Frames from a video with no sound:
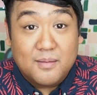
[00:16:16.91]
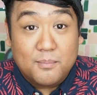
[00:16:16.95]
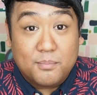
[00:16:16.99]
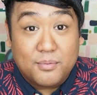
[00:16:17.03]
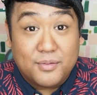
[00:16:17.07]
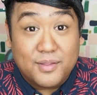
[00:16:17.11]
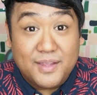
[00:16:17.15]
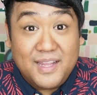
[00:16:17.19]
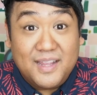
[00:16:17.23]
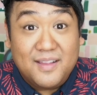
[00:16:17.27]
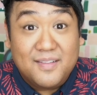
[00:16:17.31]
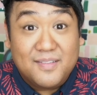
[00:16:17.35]

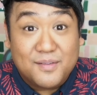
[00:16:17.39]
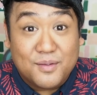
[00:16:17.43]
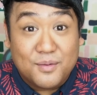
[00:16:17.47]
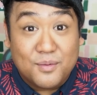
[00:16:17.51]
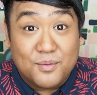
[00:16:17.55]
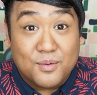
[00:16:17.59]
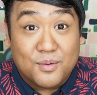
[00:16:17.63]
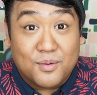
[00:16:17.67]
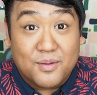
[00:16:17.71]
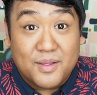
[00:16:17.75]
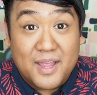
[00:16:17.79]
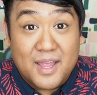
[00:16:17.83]
Please
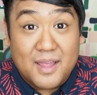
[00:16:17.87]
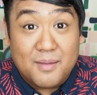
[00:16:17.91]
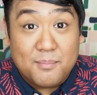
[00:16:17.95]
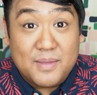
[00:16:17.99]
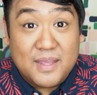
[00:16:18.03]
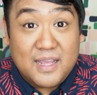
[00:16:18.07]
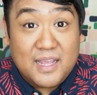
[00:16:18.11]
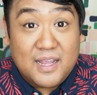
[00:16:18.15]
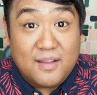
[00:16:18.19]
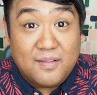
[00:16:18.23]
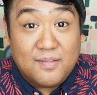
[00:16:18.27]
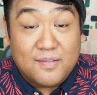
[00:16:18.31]
Google him.
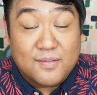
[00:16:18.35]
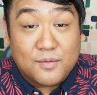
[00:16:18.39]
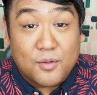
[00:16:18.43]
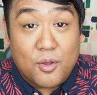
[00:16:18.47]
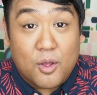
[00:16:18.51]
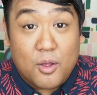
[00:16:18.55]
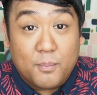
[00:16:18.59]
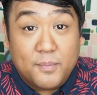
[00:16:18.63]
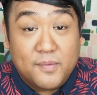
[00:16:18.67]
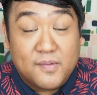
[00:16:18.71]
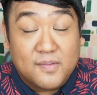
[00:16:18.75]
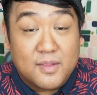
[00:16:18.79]
He
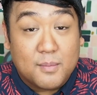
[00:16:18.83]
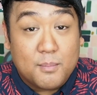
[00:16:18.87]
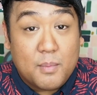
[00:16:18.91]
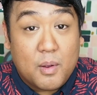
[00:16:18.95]
sculpts the